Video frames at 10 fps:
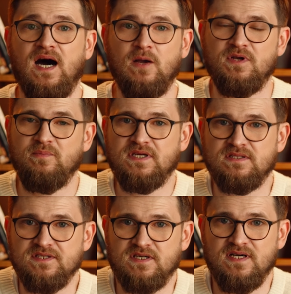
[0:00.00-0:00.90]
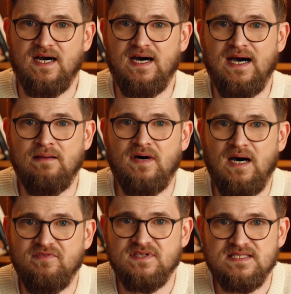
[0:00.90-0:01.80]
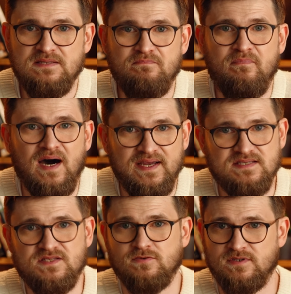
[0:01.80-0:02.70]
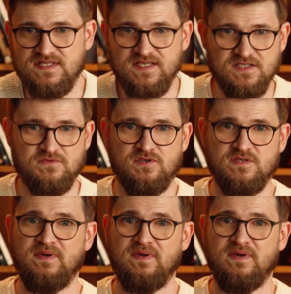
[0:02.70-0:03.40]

I want to be clear. I'm obviously biased towards Salesforce,